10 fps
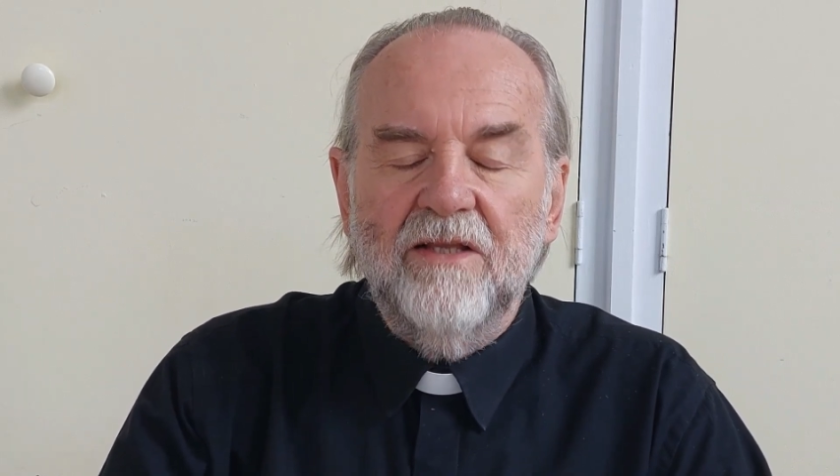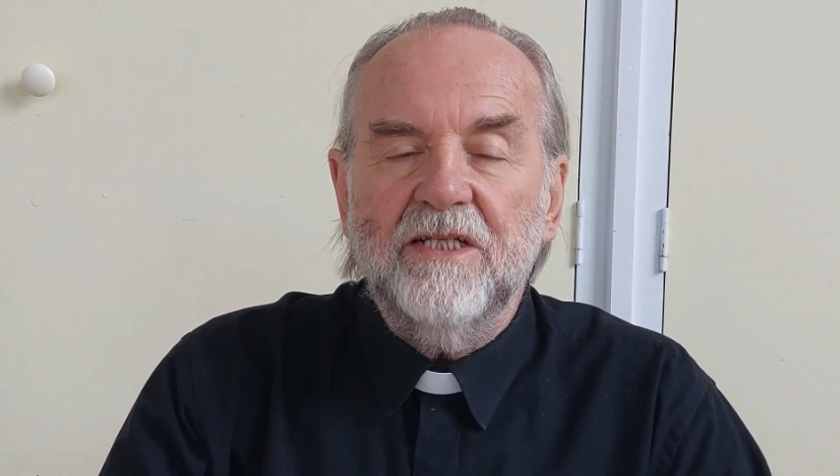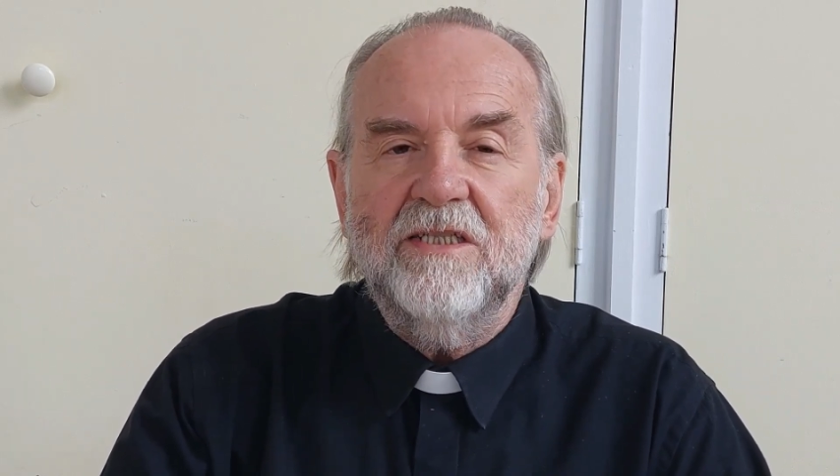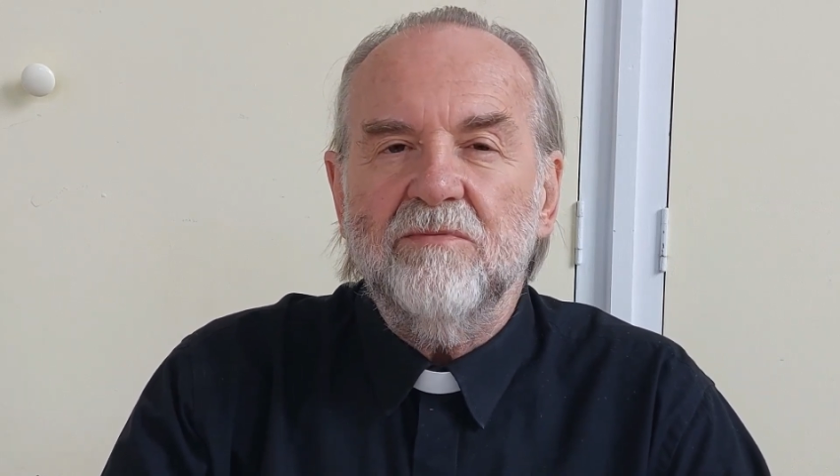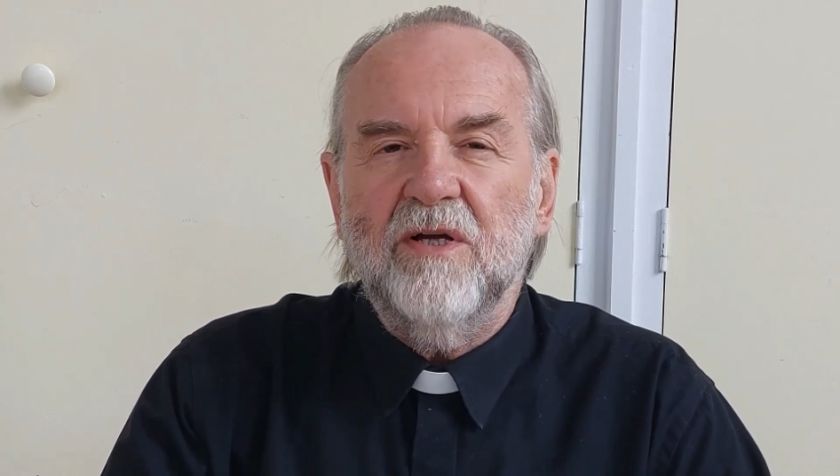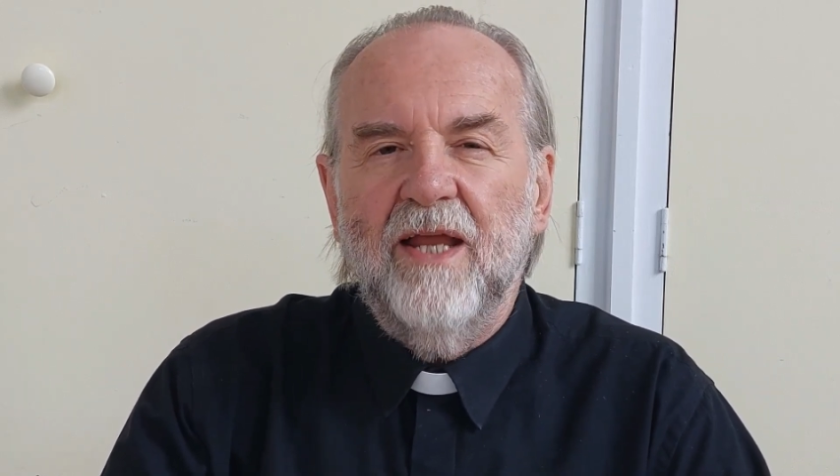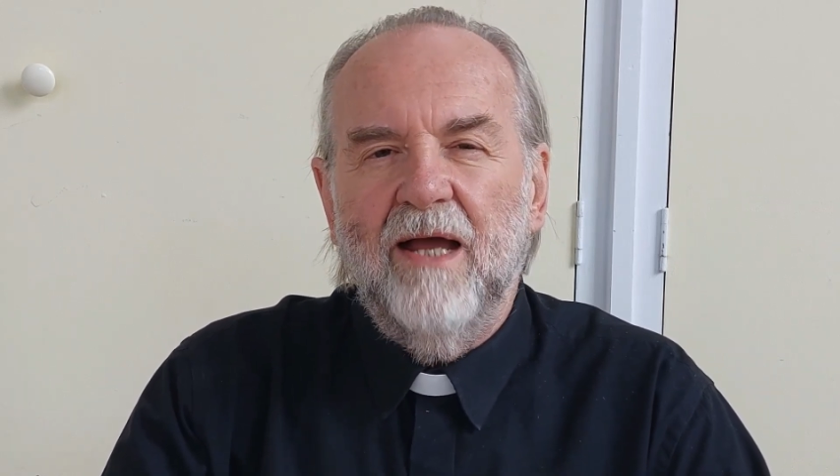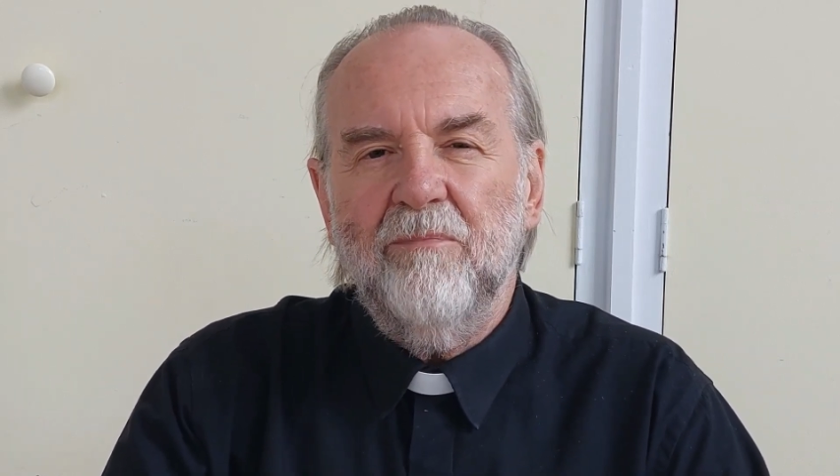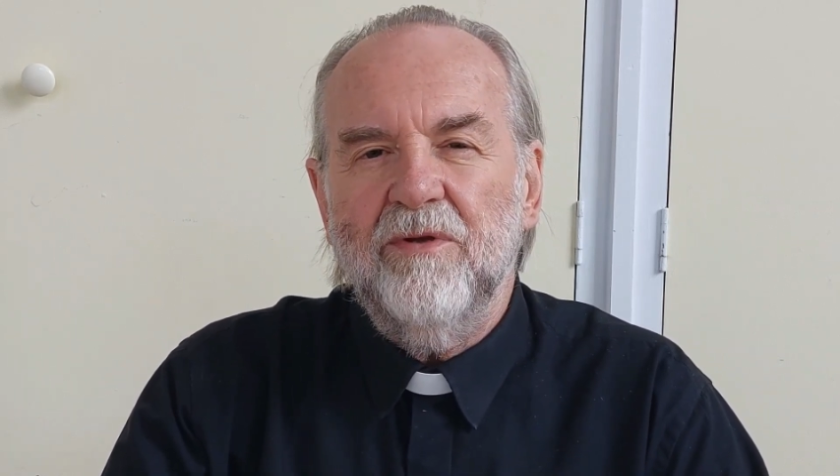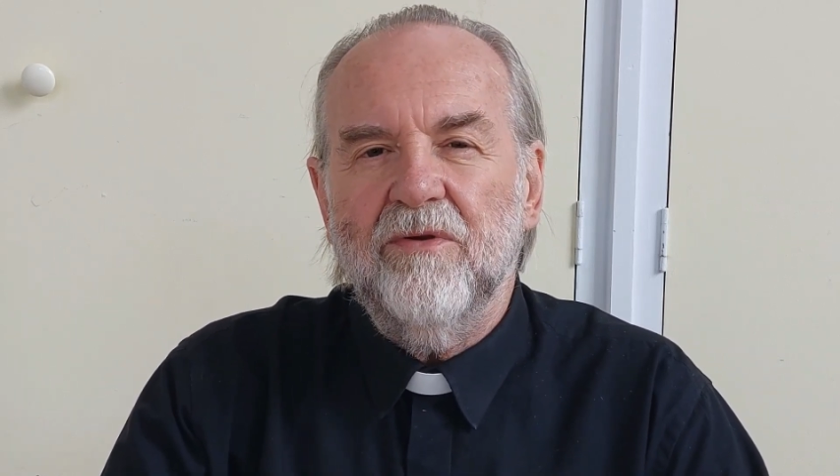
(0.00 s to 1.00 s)
This is what
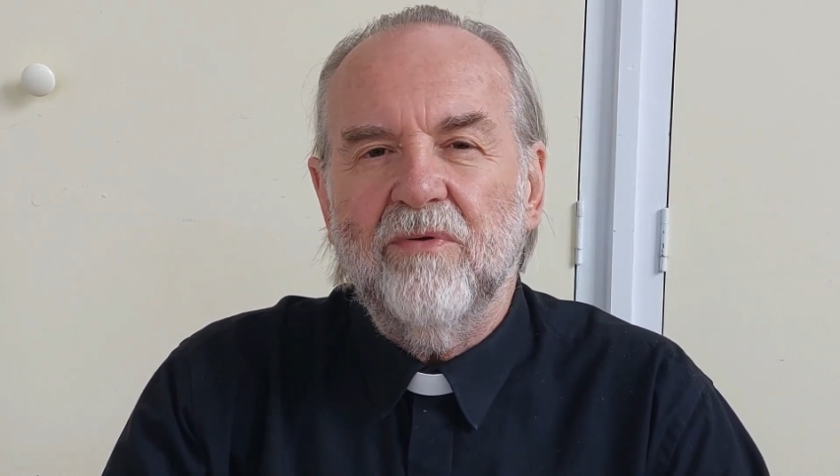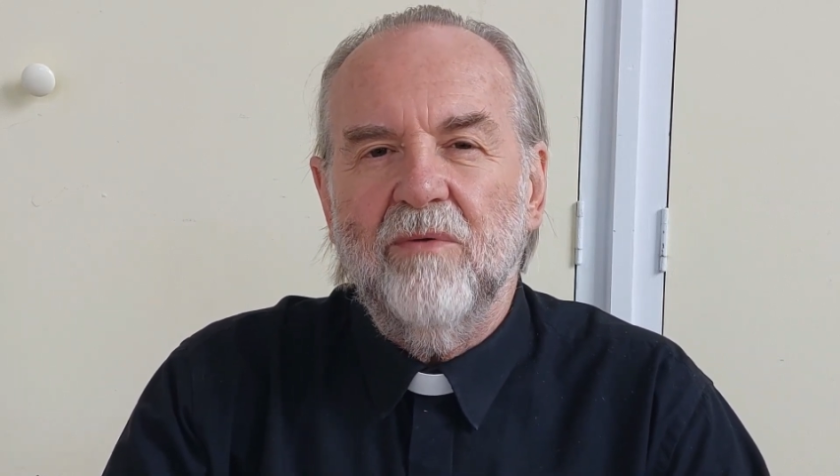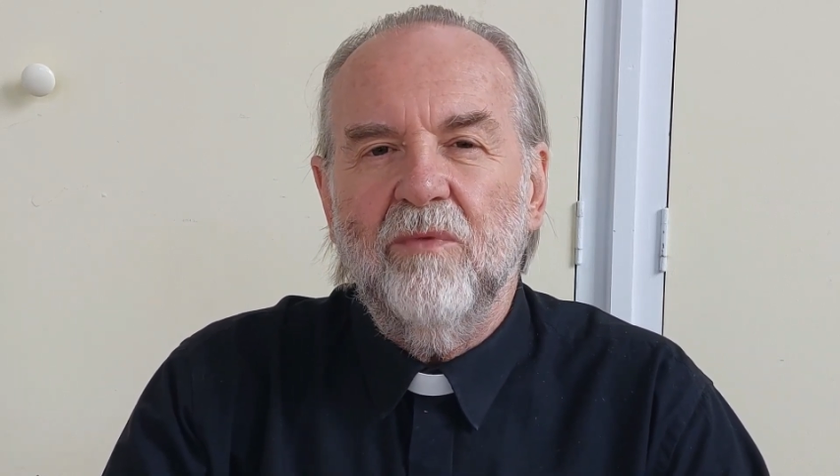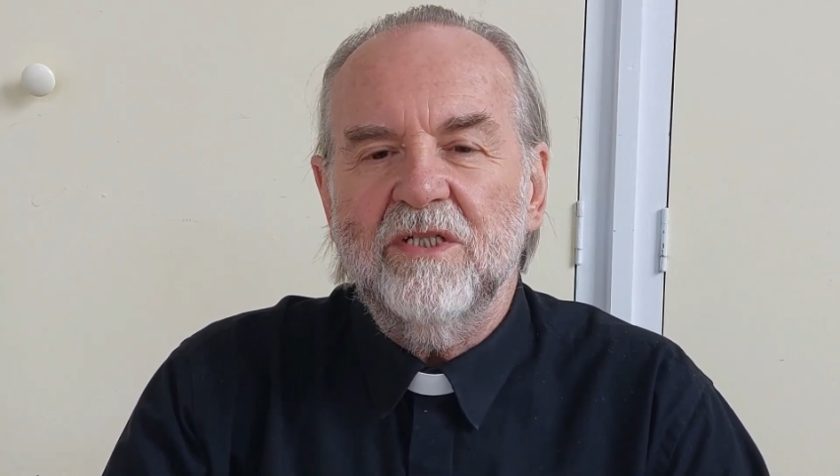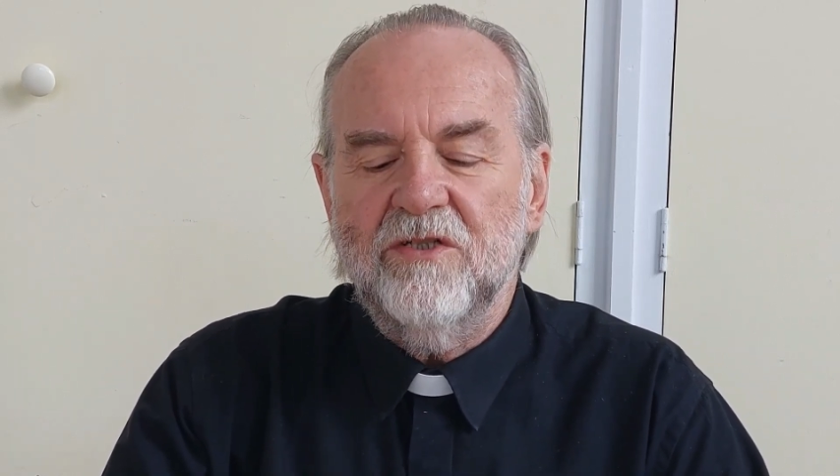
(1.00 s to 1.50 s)
happens when we're